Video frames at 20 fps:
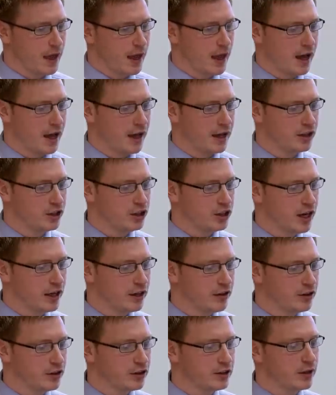And in
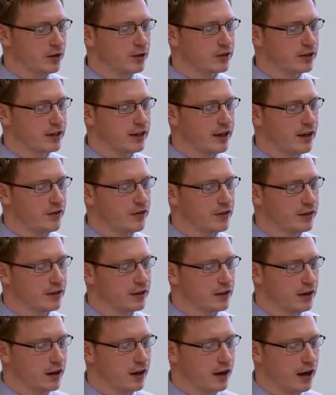January 2011,
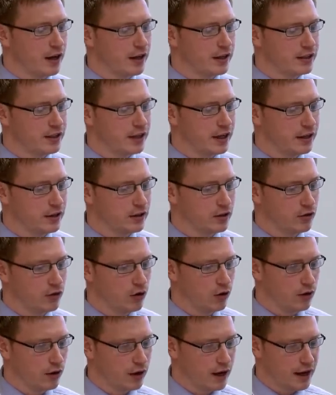I attained the
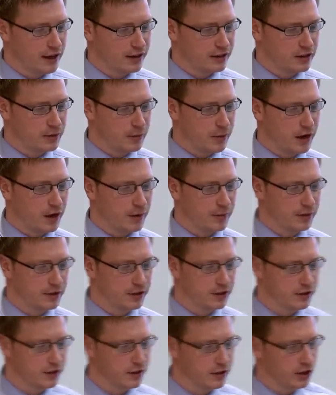role as
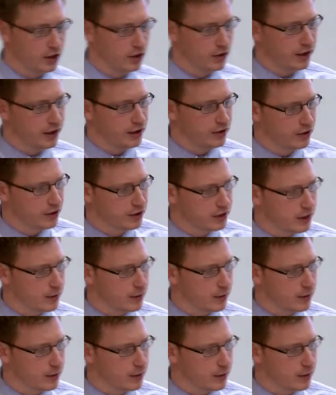department curator and